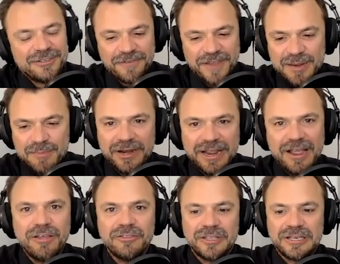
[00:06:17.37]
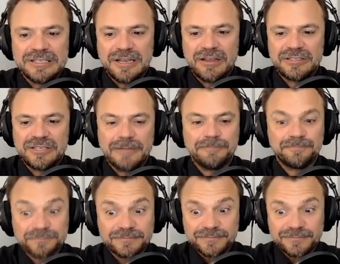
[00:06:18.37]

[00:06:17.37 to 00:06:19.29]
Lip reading: So if anybody out there is now saying,